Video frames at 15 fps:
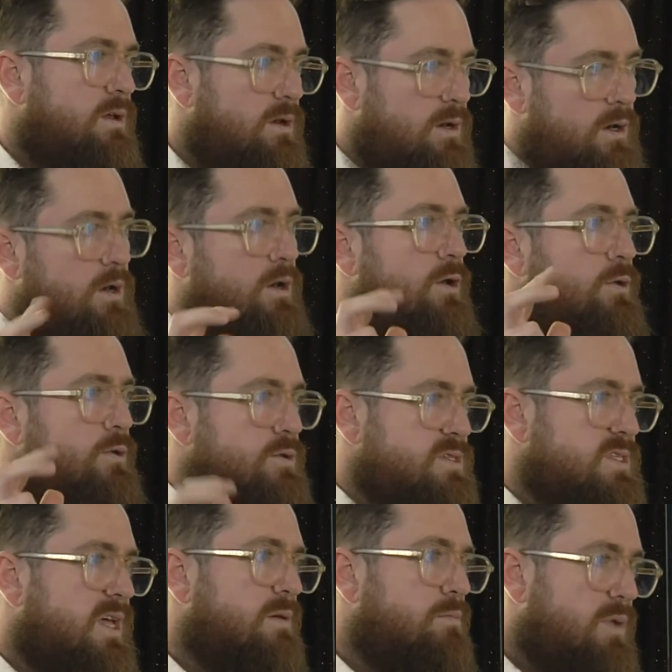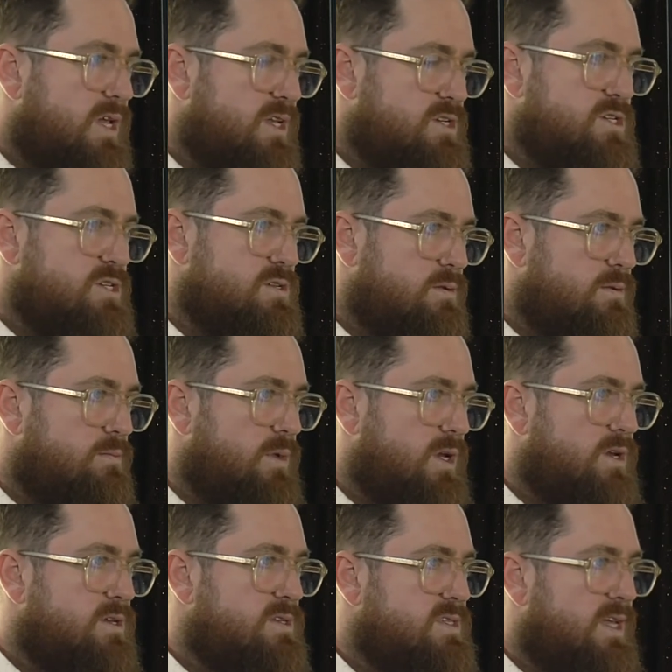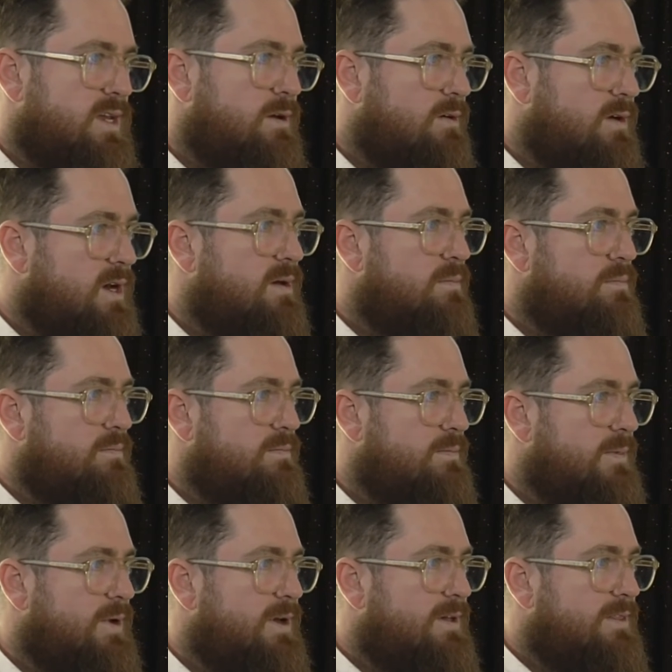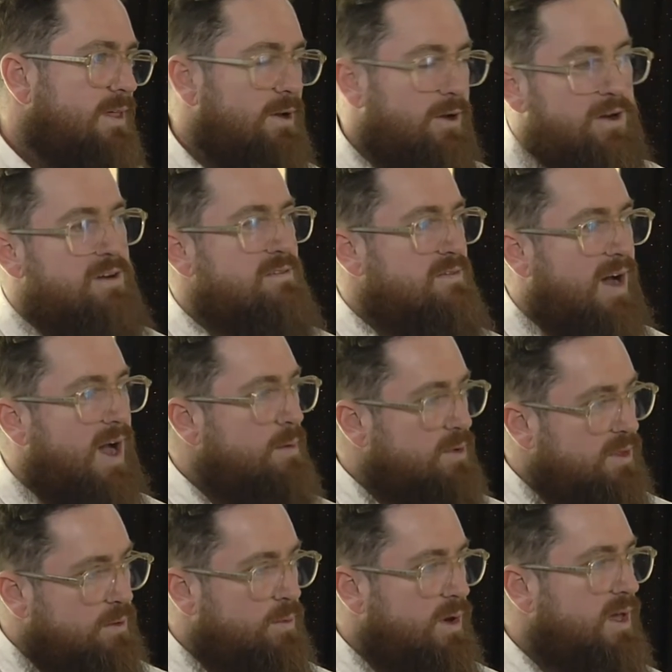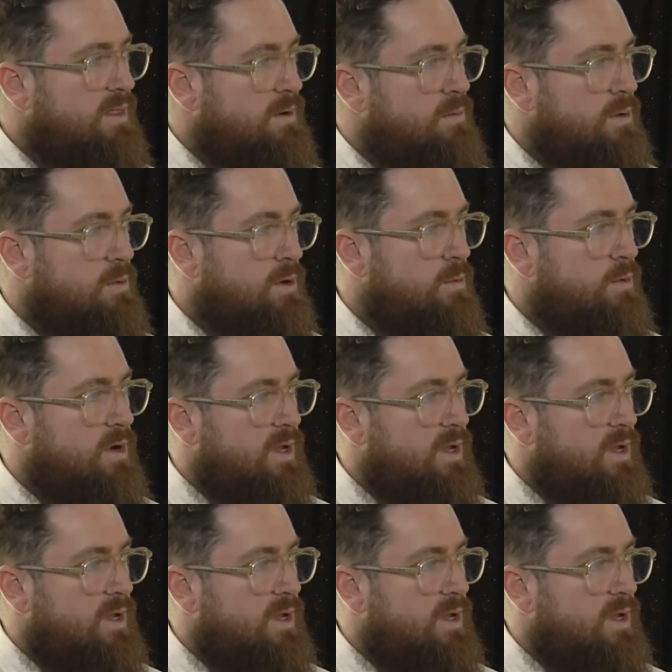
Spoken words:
lose that pitch, because they're not going to vibe with the way that we want to work.